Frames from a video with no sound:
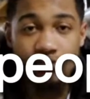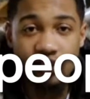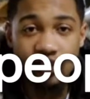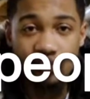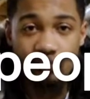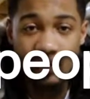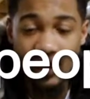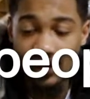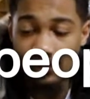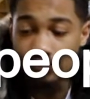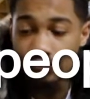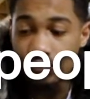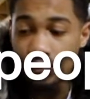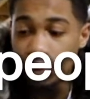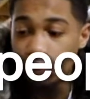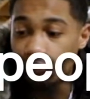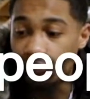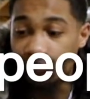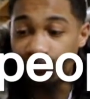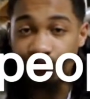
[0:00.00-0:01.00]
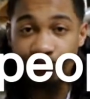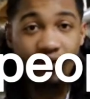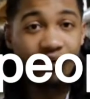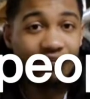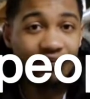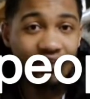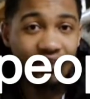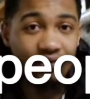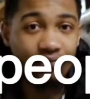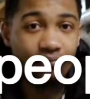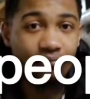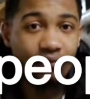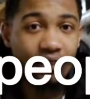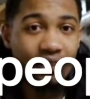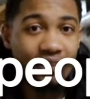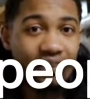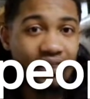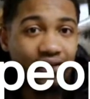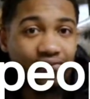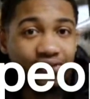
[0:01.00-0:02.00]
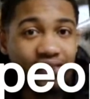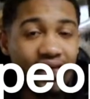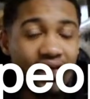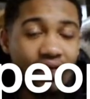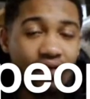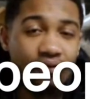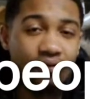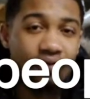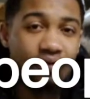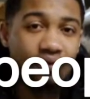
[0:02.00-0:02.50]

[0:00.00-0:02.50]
spent was 50 instead of 10.